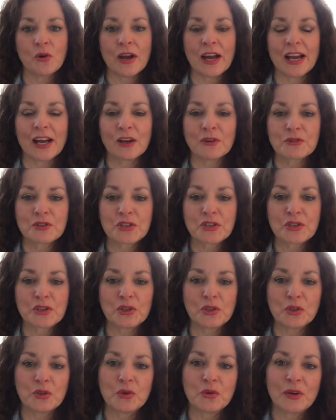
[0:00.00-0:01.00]
how
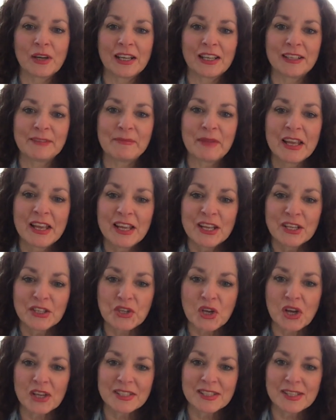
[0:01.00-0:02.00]
to
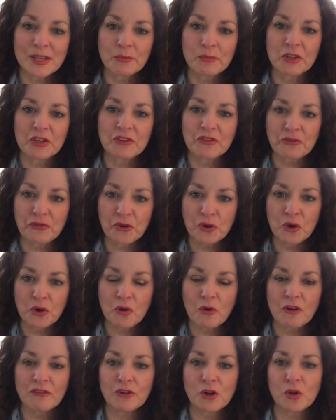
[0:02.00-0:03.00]
talk someone through
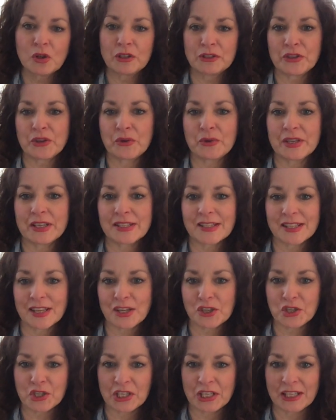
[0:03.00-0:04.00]
a vocal toning
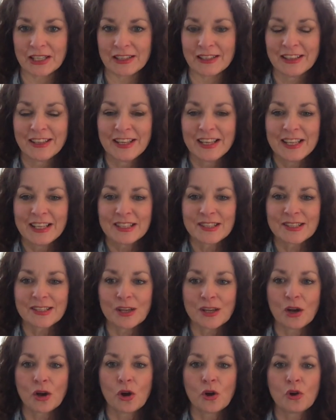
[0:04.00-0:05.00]
session.
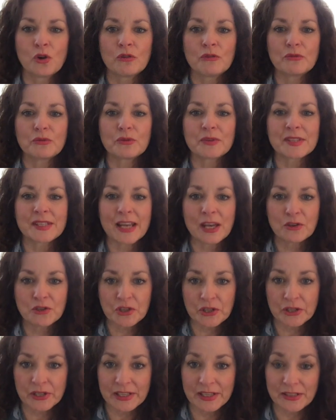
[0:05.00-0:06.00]
So, sound
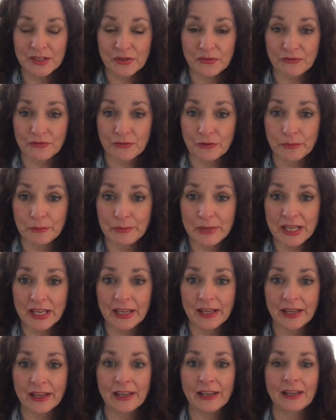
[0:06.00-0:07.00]
journeys for
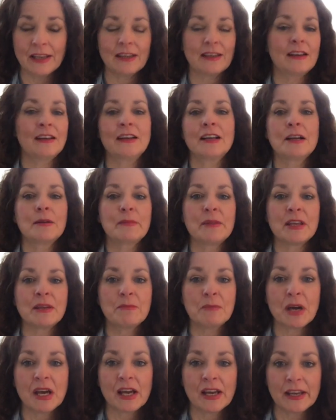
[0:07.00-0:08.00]
me, in
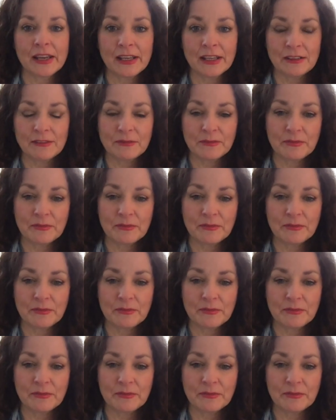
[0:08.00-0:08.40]
my